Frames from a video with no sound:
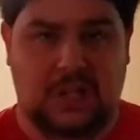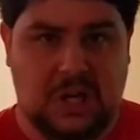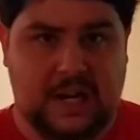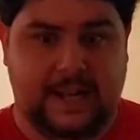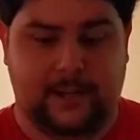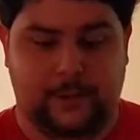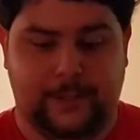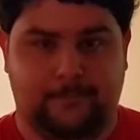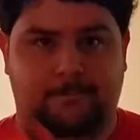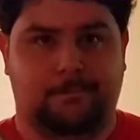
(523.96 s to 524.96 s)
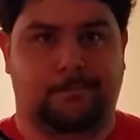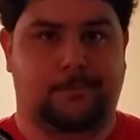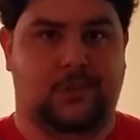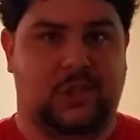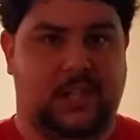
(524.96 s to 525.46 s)
not accurate.
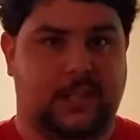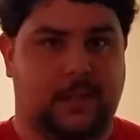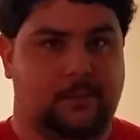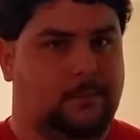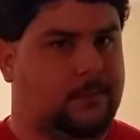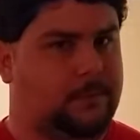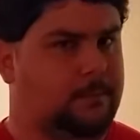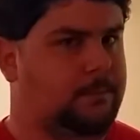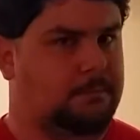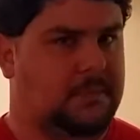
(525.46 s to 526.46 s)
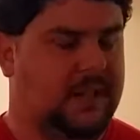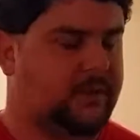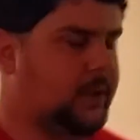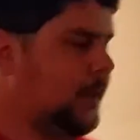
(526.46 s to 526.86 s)
Shotgun never